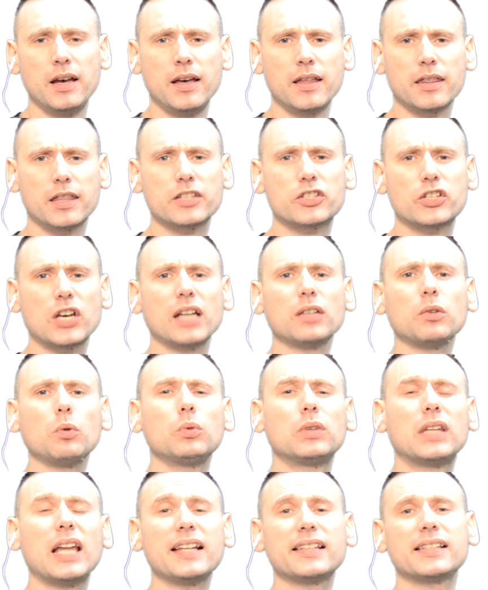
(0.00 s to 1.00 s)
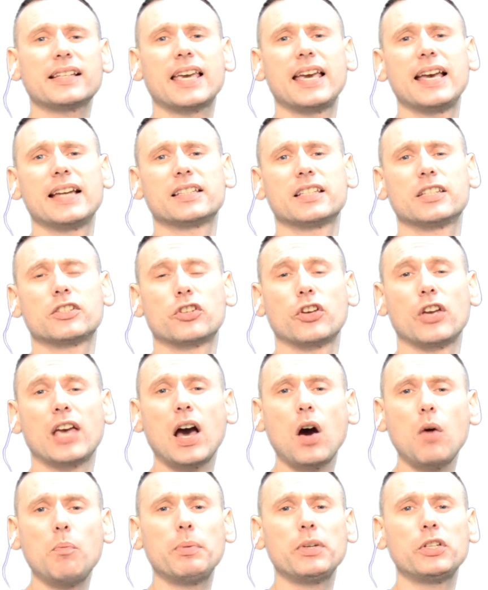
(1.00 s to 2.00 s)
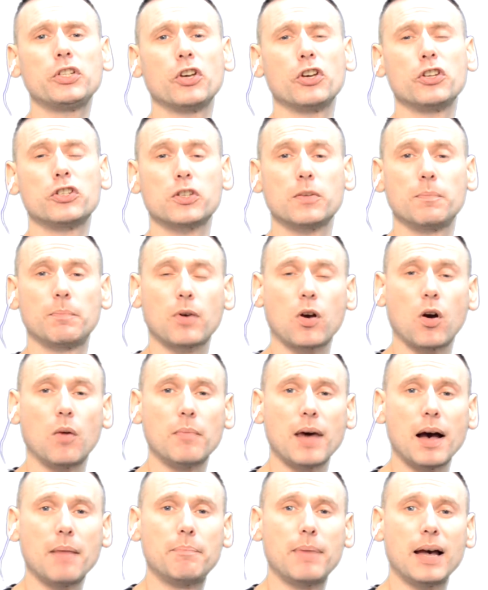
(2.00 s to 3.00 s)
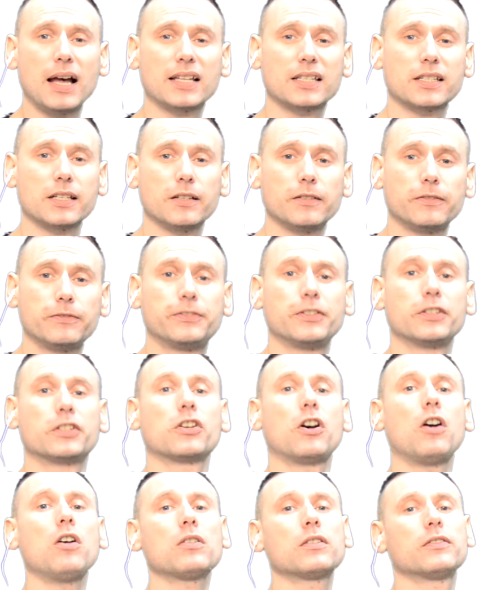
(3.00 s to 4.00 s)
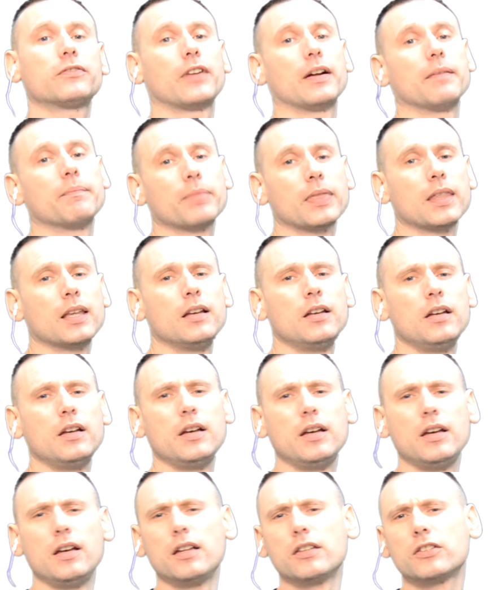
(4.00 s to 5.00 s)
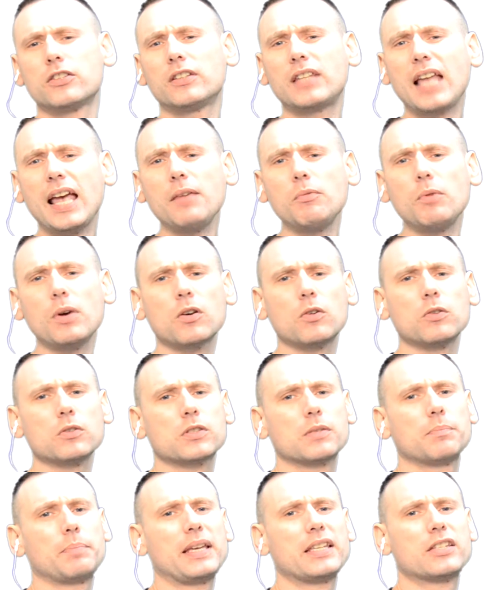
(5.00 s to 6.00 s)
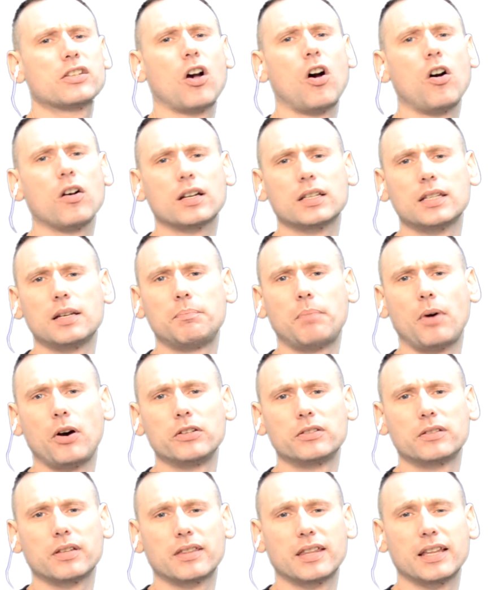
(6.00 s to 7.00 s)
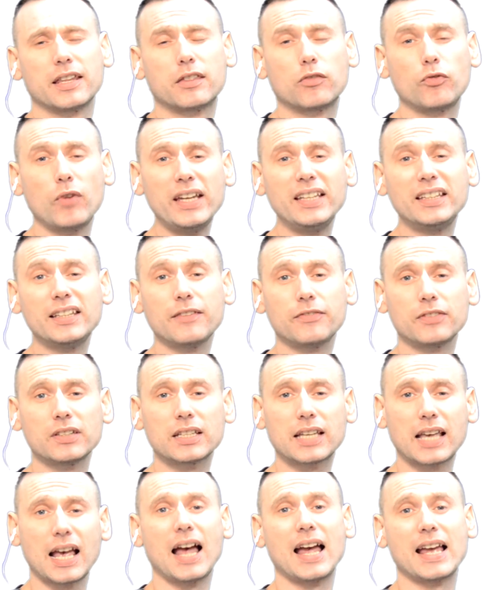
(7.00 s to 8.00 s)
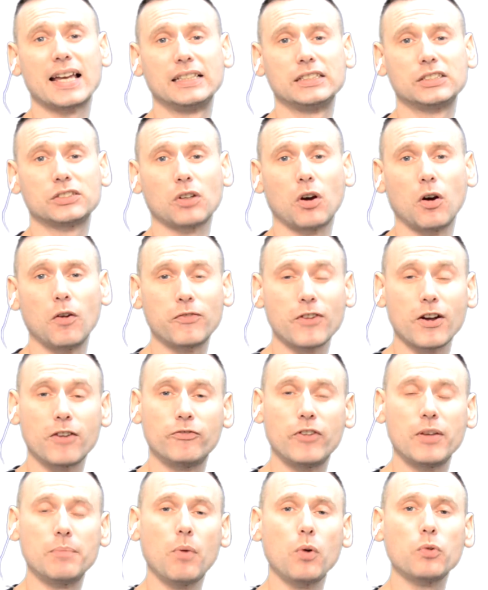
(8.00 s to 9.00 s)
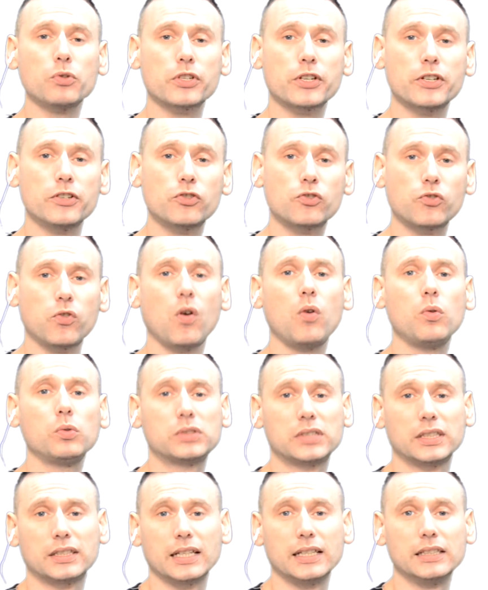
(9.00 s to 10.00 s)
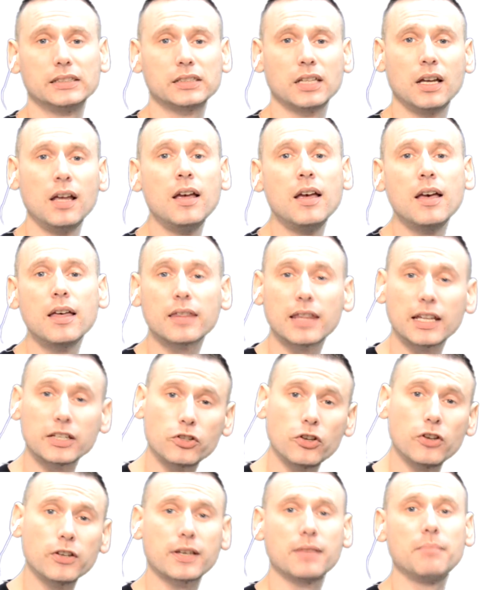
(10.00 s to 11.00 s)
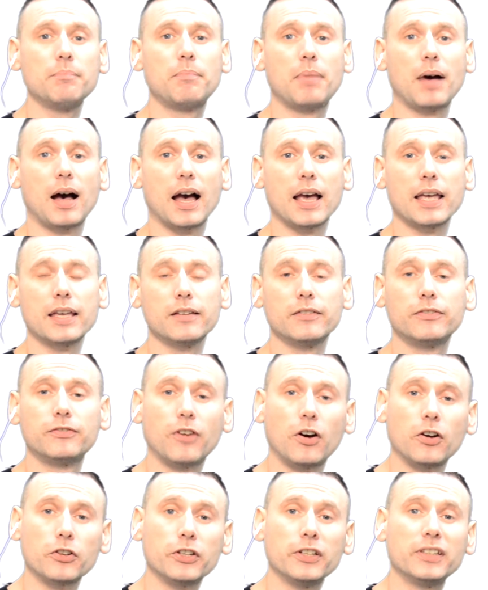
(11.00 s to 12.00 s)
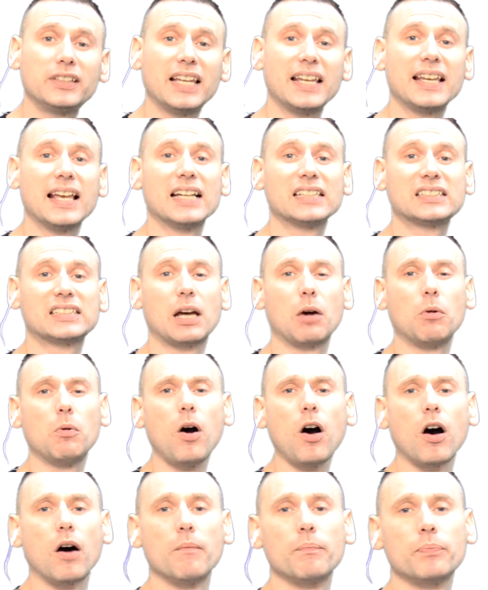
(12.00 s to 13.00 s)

the channel dedicated to helping you to become a better photographer. Today we're going to be talking about the three different kinds of remote controls it is that you can buy for your DSLR.